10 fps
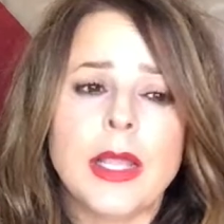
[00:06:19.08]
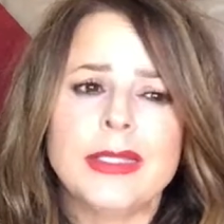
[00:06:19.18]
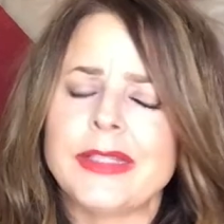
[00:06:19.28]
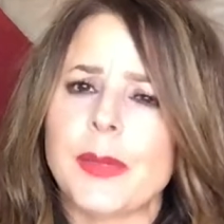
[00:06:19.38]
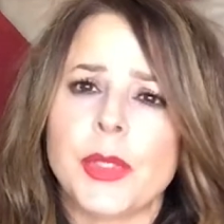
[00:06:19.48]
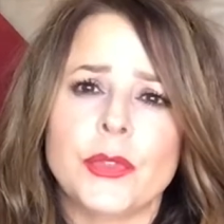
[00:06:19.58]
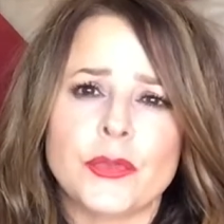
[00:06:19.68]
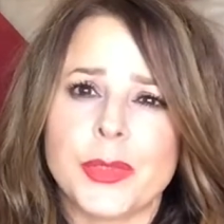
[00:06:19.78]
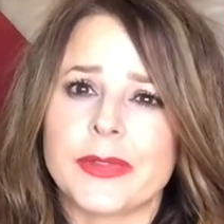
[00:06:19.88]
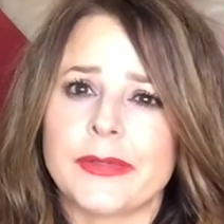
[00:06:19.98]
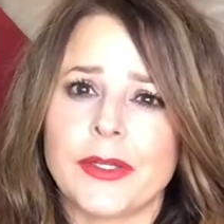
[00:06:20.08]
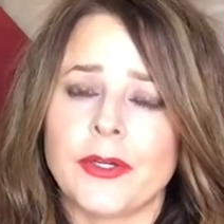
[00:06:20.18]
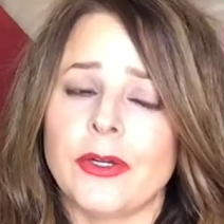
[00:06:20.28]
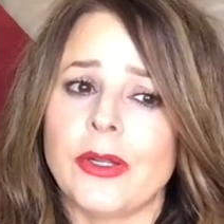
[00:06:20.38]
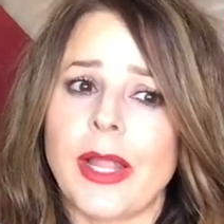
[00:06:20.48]
Anytime I use a
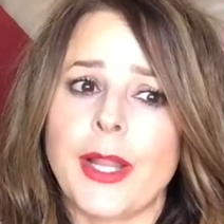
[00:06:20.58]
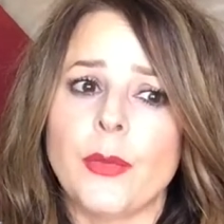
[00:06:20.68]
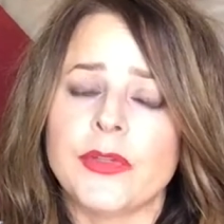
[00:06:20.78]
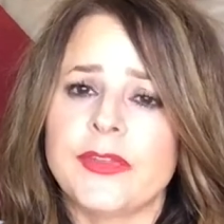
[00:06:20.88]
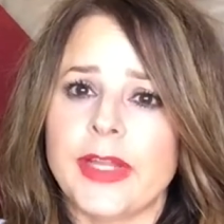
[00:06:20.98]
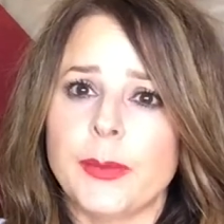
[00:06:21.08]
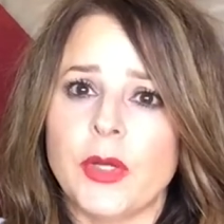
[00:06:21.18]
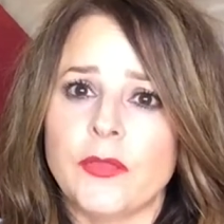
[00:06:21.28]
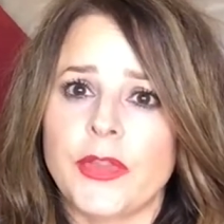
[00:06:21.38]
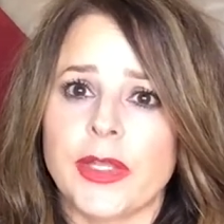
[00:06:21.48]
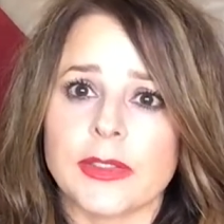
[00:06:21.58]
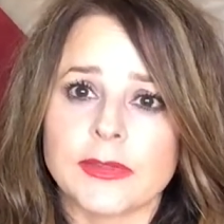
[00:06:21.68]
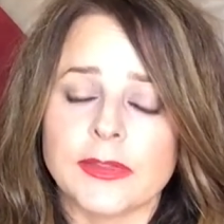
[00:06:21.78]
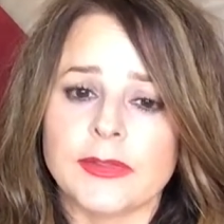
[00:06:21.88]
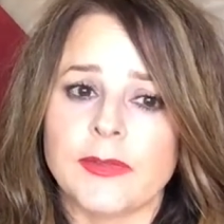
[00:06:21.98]
mascara, I always dab off the
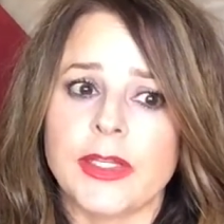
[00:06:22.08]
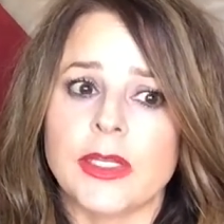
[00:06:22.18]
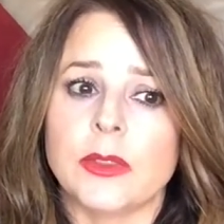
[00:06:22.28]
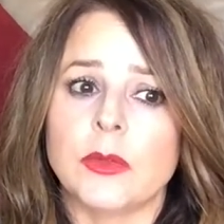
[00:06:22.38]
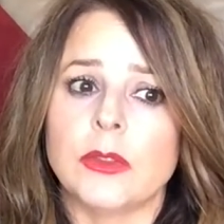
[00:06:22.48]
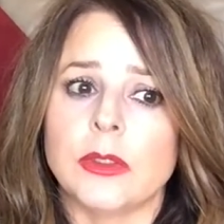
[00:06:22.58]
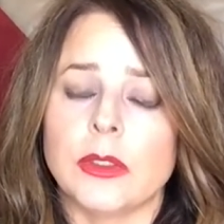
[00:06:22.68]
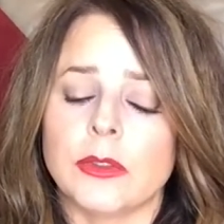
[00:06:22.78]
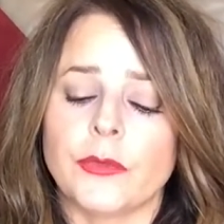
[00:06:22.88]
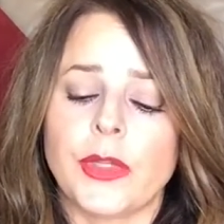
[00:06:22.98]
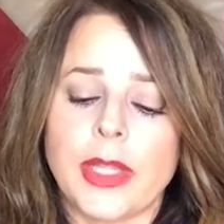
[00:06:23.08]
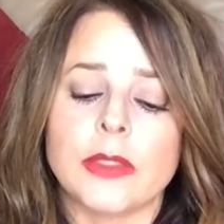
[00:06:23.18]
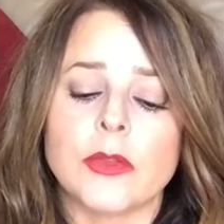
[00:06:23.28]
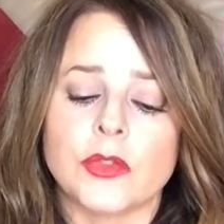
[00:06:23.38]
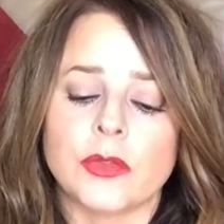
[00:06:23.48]
excess on the end, or the
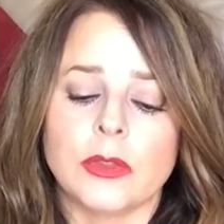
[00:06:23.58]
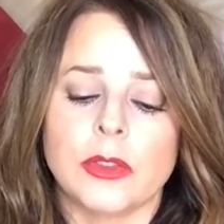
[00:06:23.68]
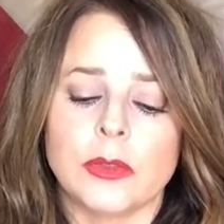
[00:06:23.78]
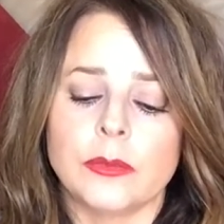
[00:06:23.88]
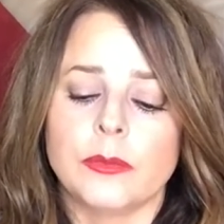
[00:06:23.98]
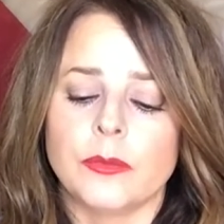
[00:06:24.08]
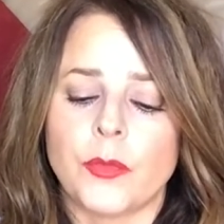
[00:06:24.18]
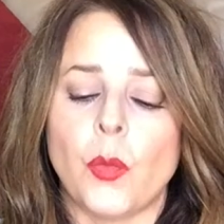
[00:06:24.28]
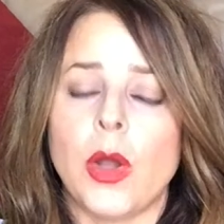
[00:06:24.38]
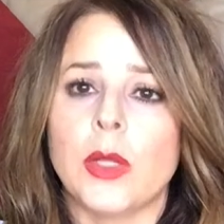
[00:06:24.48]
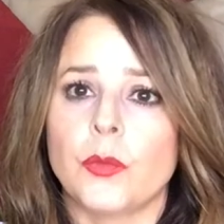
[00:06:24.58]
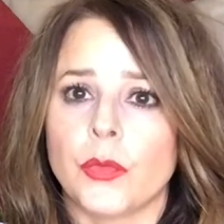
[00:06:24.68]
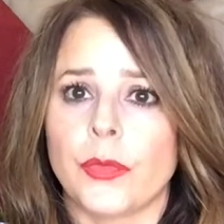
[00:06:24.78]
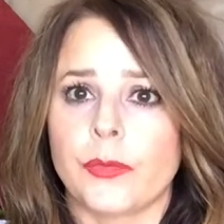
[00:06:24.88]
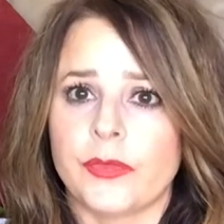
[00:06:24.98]
end of the wand
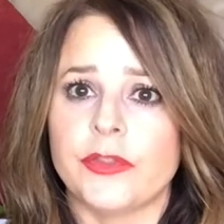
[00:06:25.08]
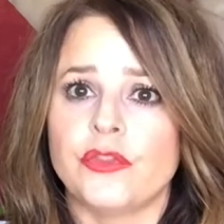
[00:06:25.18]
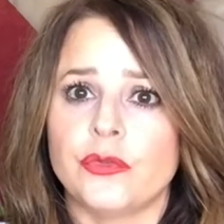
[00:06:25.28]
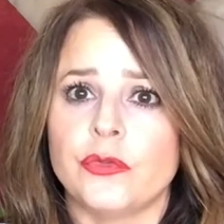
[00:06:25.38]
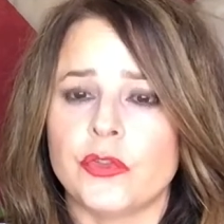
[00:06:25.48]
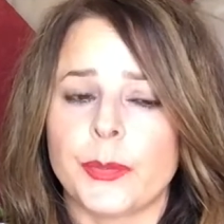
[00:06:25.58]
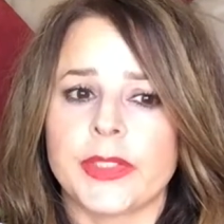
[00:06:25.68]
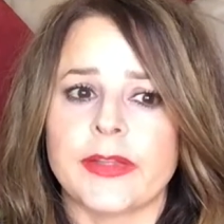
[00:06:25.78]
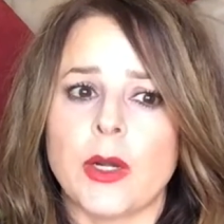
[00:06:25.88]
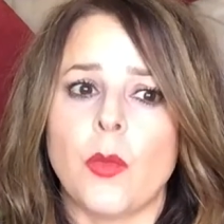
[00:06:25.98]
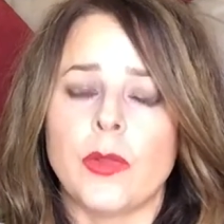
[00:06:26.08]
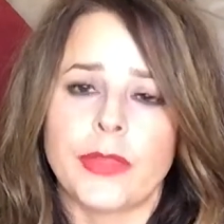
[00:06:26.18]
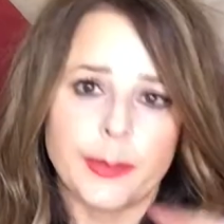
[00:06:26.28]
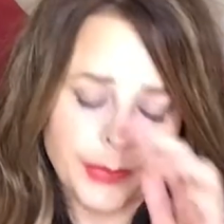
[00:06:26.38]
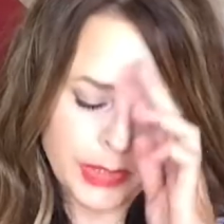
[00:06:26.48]
with tissue, just because I don't
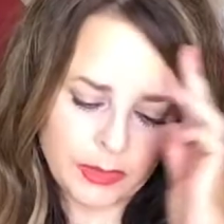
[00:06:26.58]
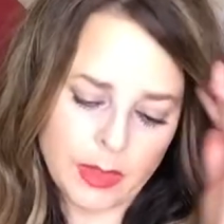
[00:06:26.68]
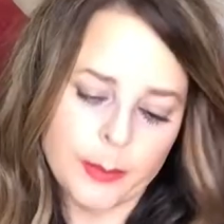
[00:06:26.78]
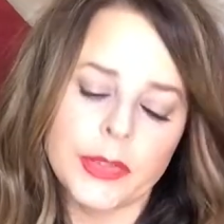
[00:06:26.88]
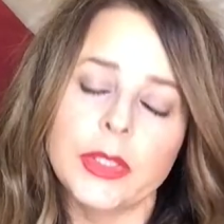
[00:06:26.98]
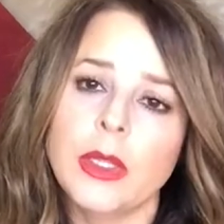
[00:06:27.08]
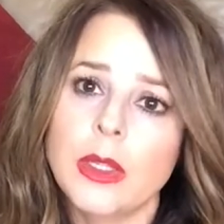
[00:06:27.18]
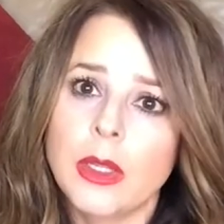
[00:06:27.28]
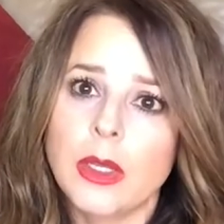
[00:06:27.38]
want that big clumpy